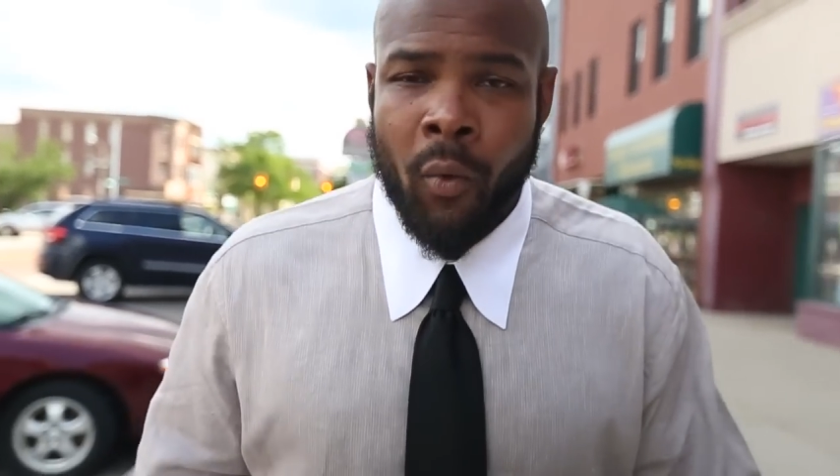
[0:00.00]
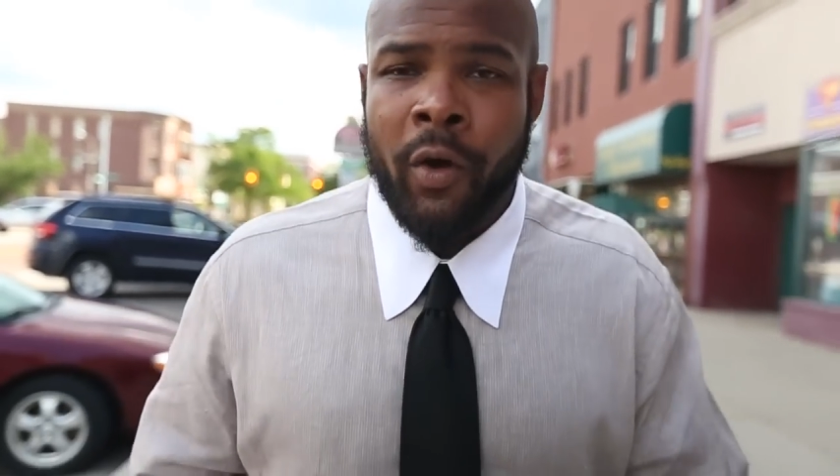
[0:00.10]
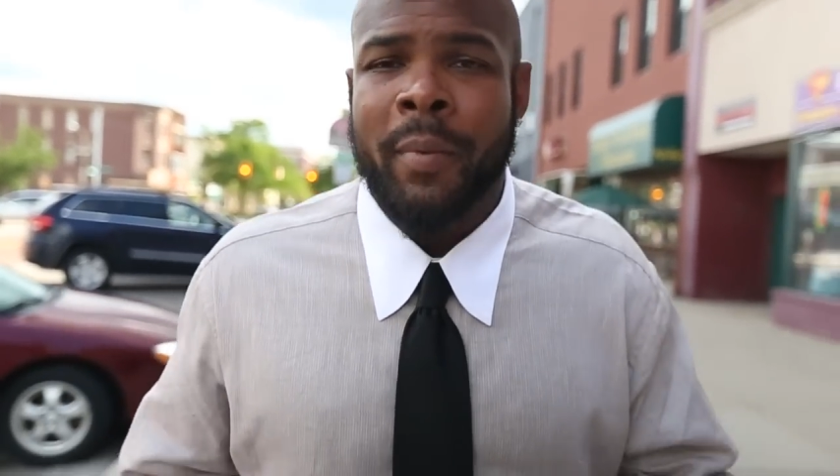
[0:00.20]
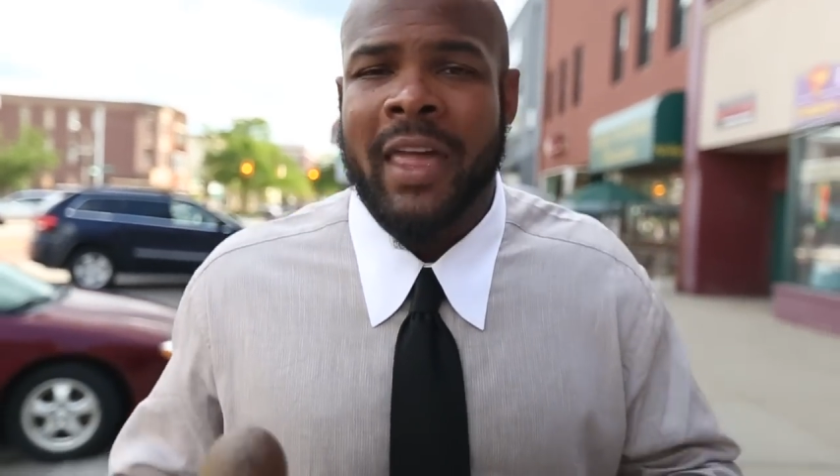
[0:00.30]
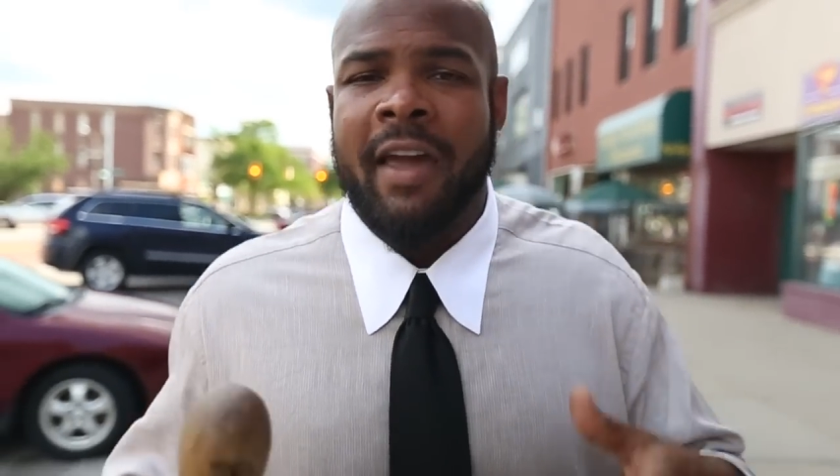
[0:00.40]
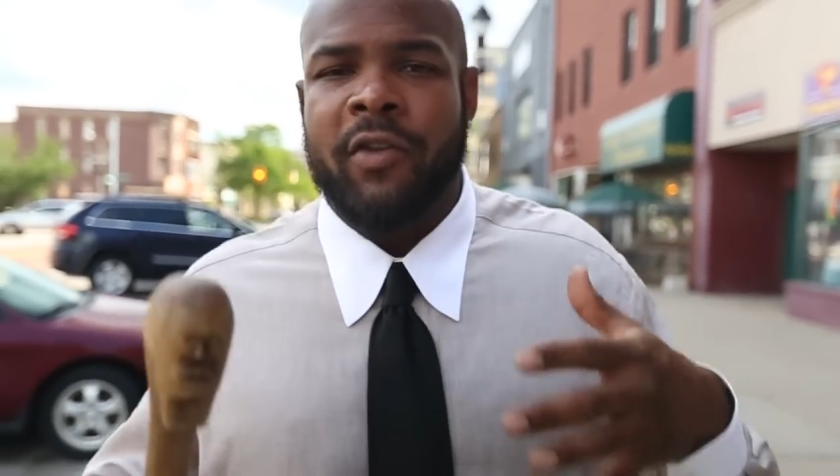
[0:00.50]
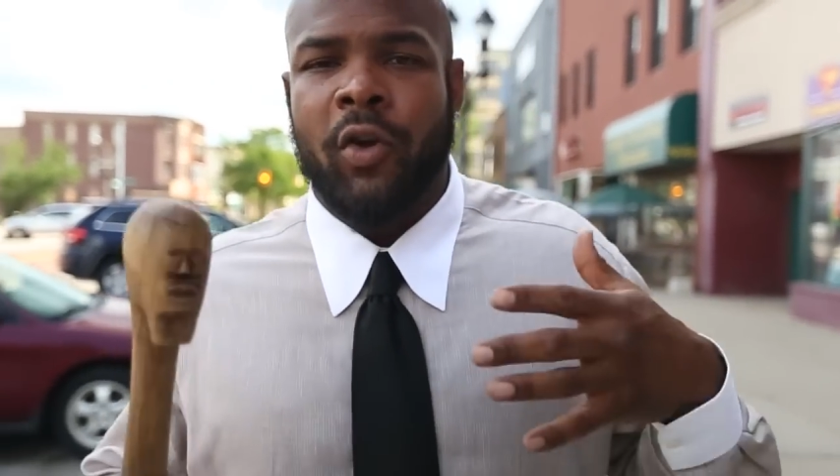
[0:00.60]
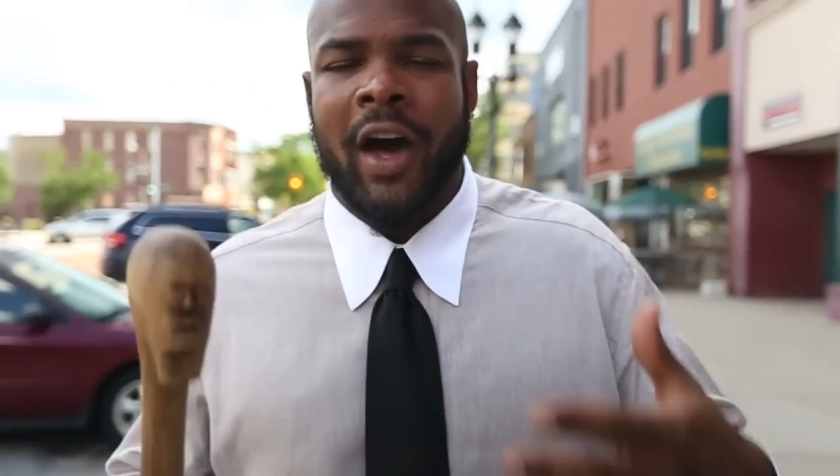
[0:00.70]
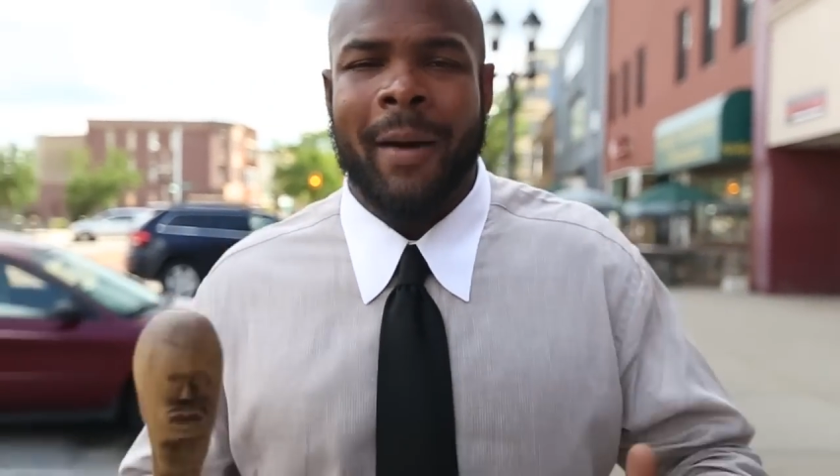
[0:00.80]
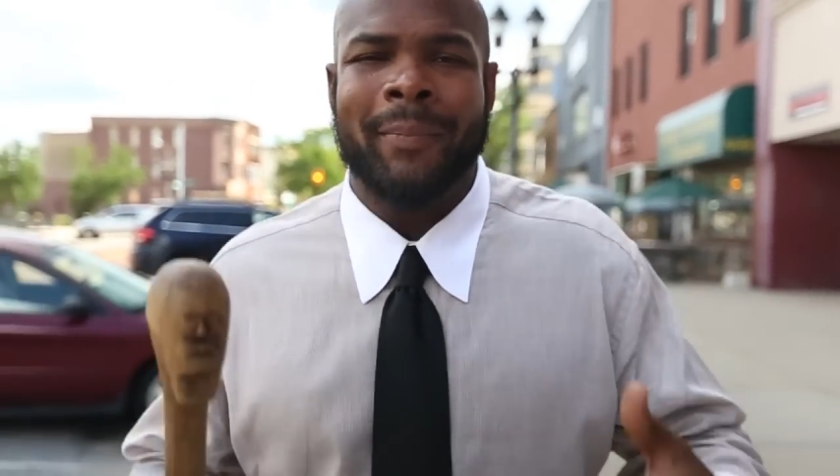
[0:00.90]
We will be giving
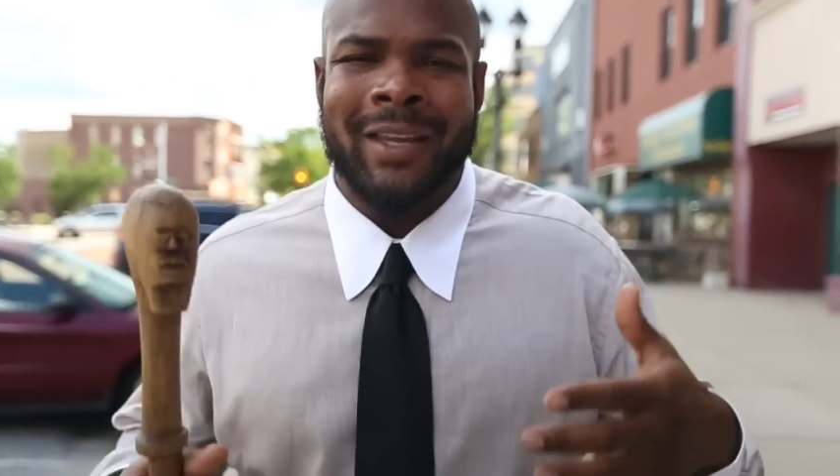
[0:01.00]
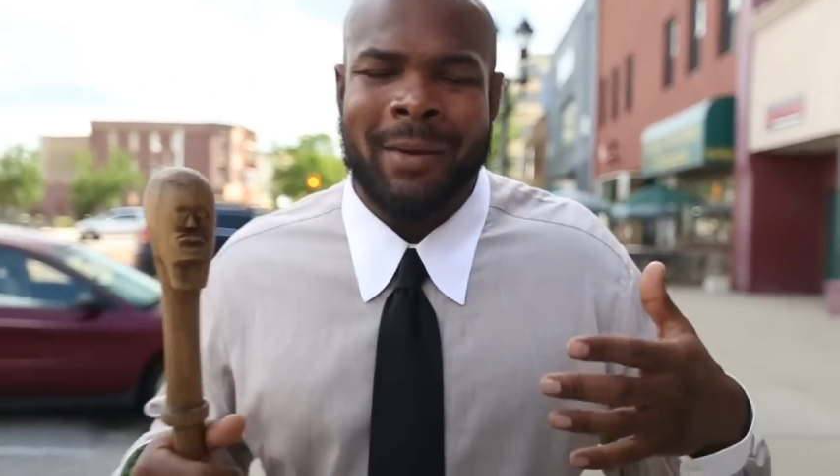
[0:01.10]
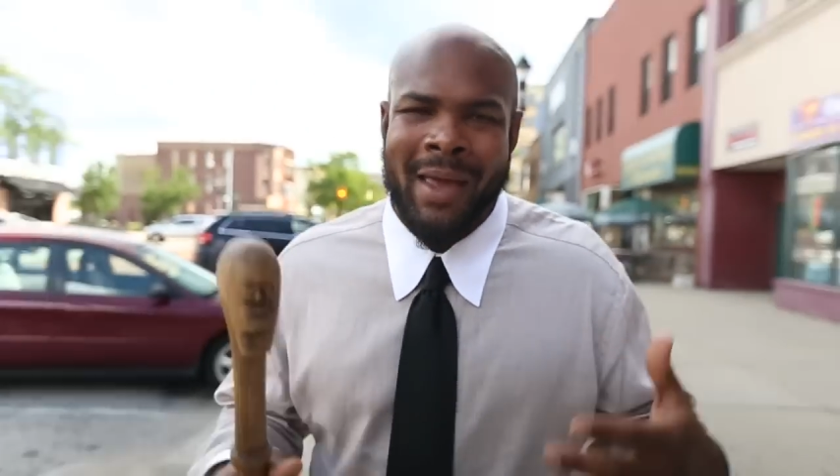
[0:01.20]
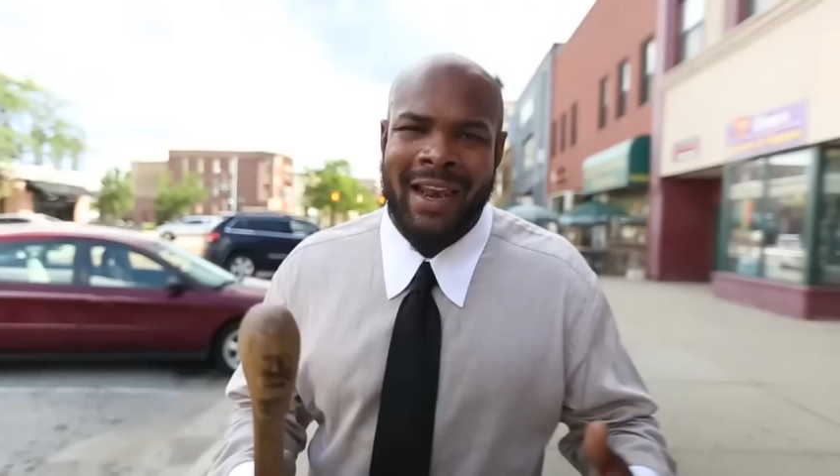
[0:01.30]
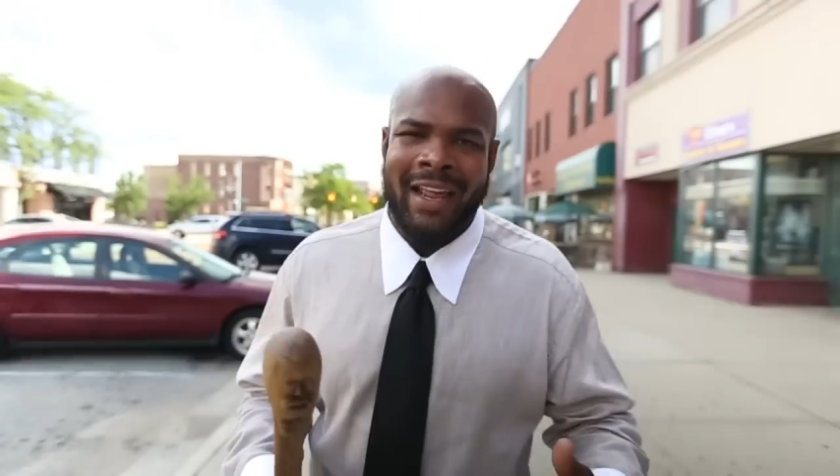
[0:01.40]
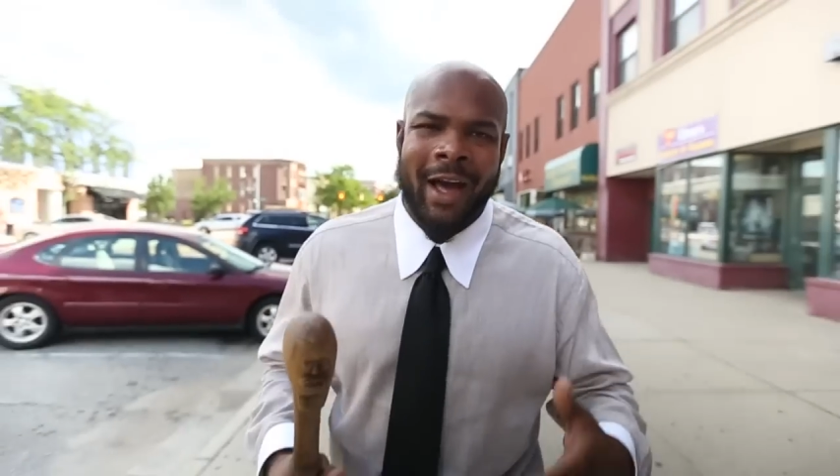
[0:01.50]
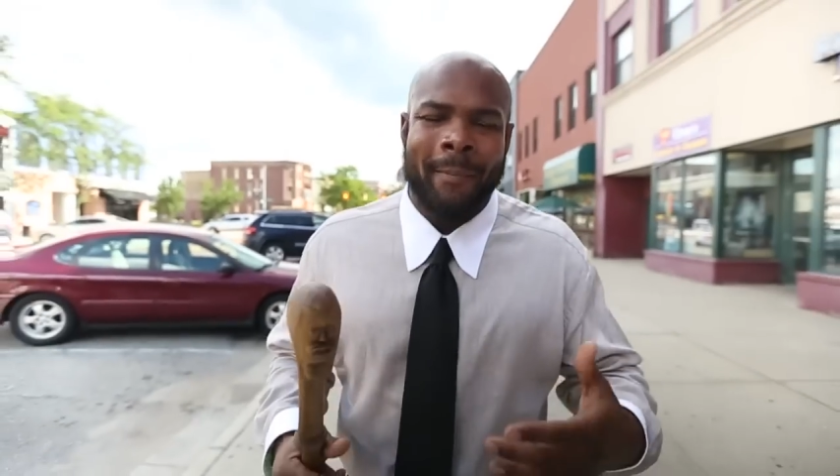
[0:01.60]
you up-to-the-minute,